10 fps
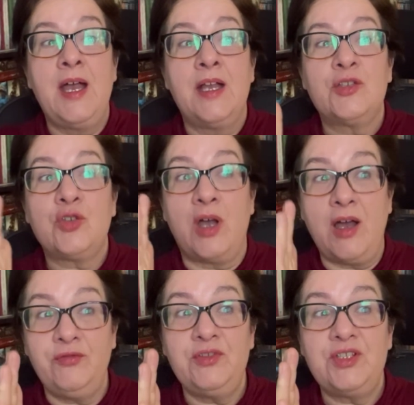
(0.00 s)
So I
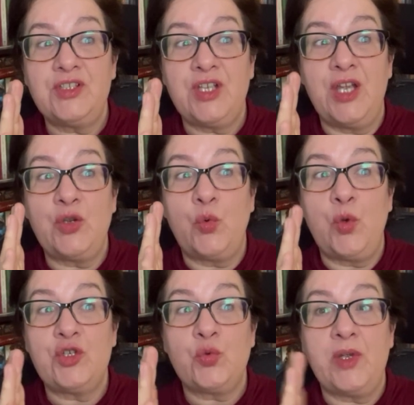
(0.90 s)
have to decide
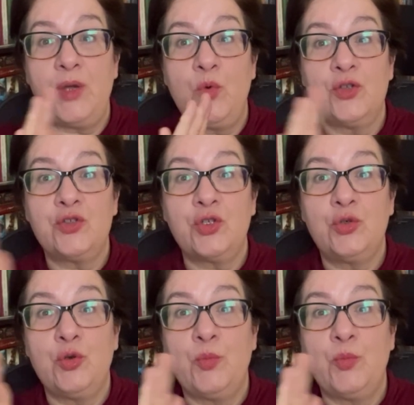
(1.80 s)
which way I want to go,